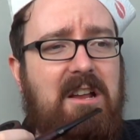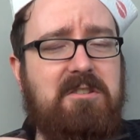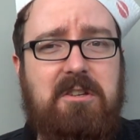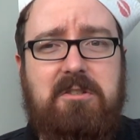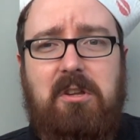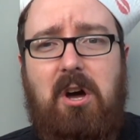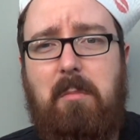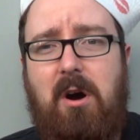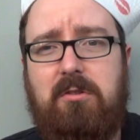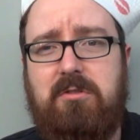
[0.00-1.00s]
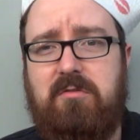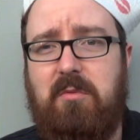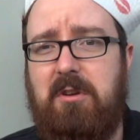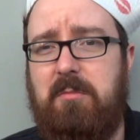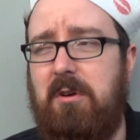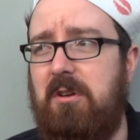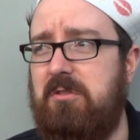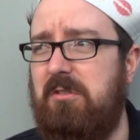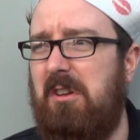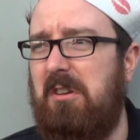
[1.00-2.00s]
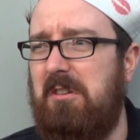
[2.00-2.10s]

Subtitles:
Ticks a lot of boxes for me personally.